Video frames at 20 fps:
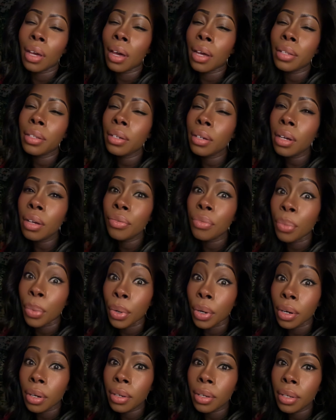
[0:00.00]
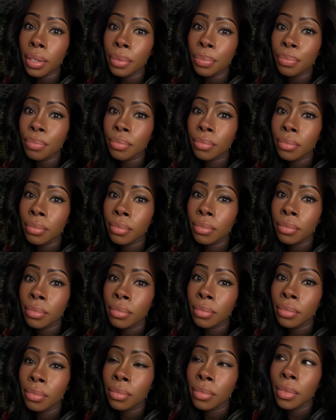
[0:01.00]
I took off work.
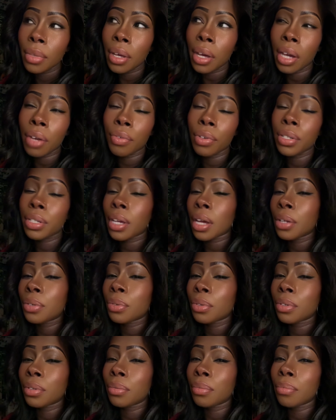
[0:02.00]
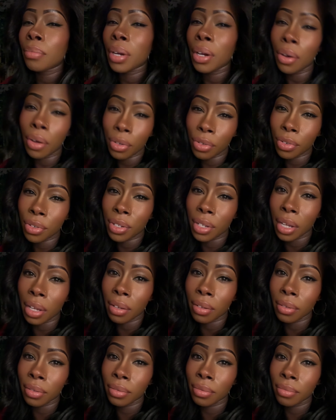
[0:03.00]
I rescheduled my ultrasound.